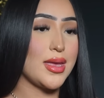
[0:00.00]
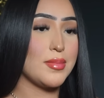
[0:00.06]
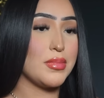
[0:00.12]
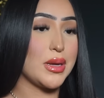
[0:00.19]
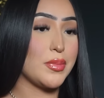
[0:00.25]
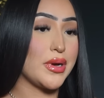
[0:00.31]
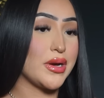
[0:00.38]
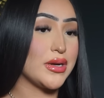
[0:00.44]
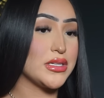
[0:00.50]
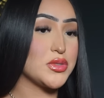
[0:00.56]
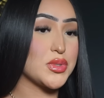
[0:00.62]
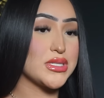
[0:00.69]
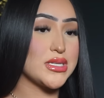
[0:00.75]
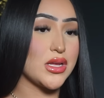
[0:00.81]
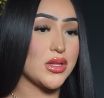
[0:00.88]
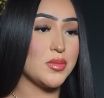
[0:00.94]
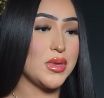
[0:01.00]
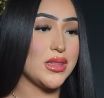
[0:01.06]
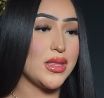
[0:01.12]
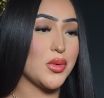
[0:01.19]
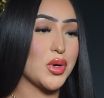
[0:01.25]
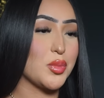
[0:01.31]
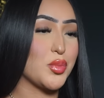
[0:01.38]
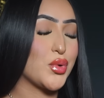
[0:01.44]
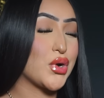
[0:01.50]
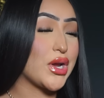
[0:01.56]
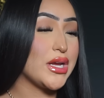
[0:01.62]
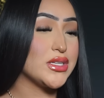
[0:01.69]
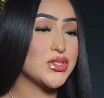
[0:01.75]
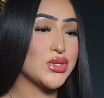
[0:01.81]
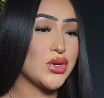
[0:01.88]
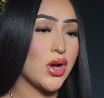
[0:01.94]
My parents were telling me they were
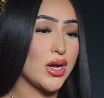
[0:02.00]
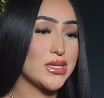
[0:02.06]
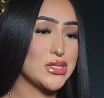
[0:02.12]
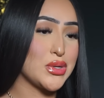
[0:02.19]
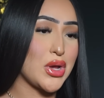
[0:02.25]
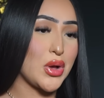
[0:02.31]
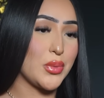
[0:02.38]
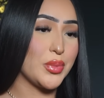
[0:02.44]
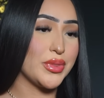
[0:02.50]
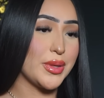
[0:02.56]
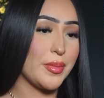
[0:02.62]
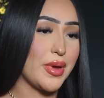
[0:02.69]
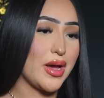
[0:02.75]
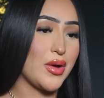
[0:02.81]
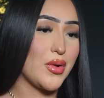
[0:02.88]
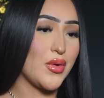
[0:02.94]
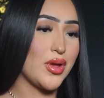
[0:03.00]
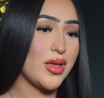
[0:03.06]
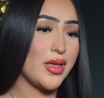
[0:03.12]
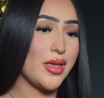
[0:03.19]
praying to God to help them out,